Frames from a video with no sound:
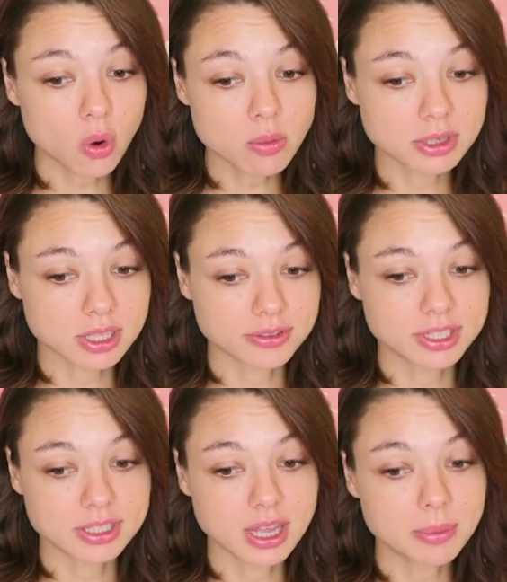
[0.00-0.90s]
rooms were
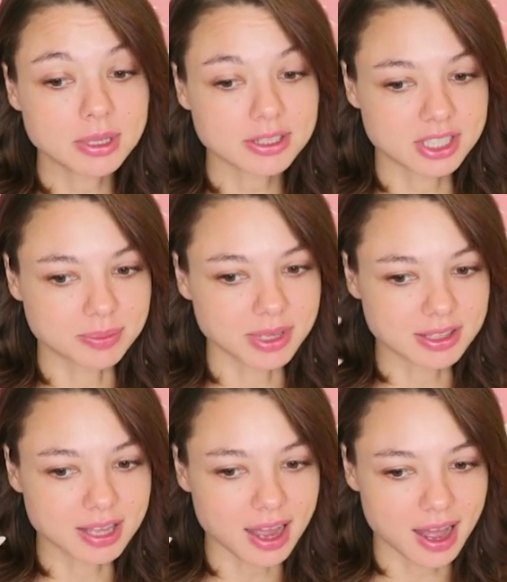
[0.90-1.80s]
always dark,
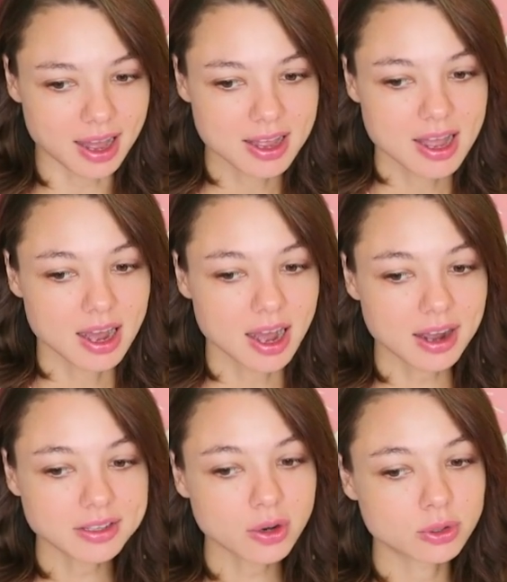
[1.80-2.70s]
although
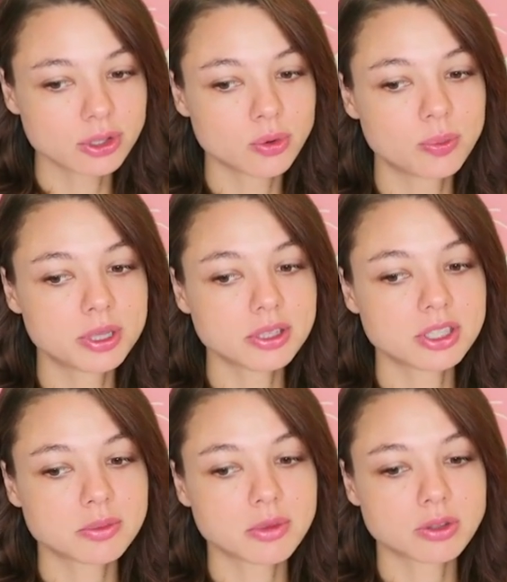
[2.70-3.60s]
Anne loved the
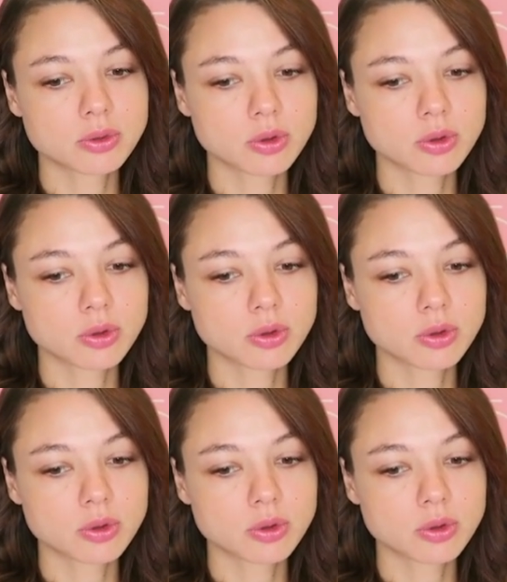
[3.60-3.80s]
darkness,